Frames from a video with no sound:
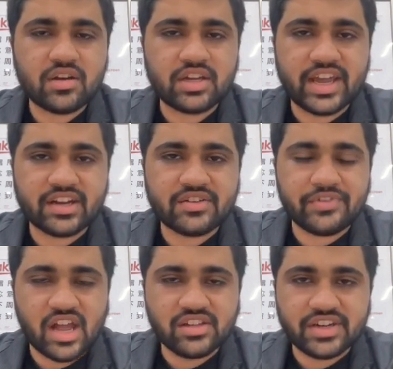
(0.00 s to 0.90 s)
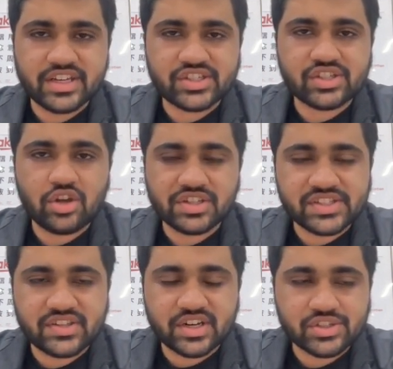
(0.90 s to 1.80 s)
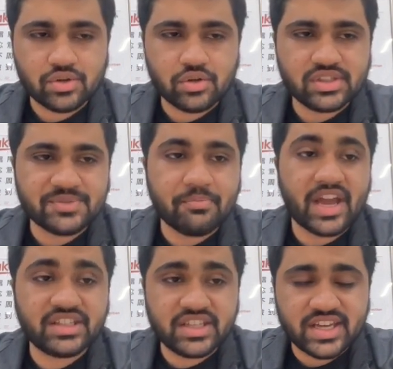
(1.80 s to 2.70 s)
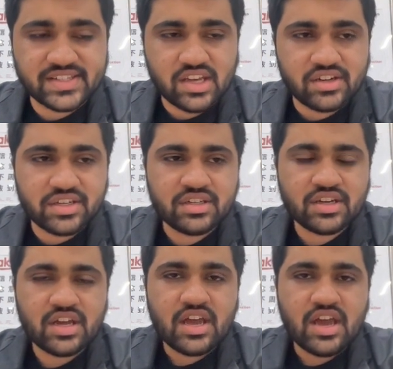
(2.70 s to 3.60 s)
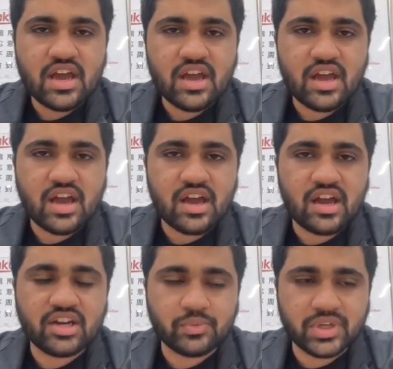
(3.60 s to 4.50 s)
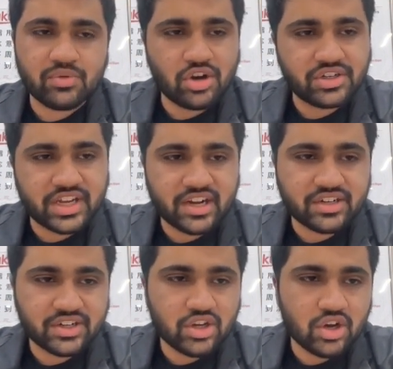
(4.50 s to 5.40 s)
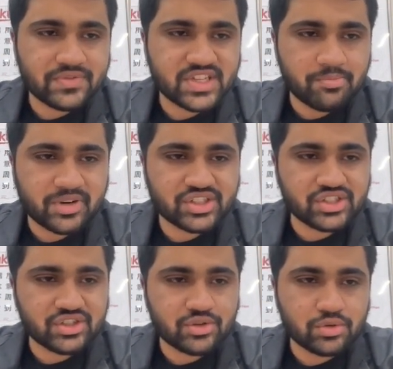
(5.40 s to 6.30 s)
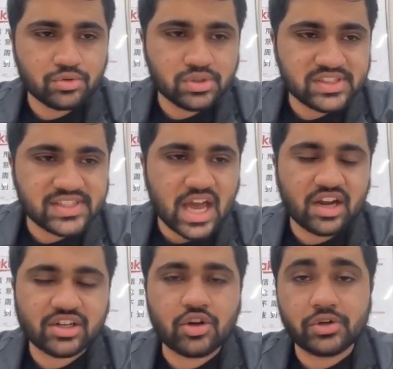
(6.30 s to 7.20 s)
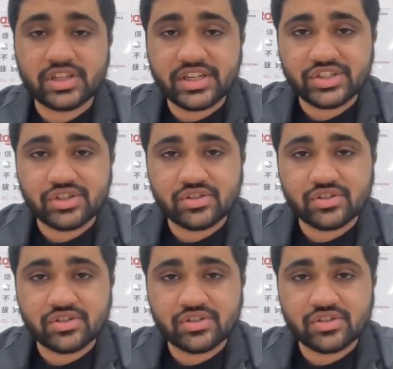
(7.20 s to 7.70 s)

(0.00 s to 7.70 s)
get validation on its thresholds by the SRE, and we want to get rid of suppression rules and correlation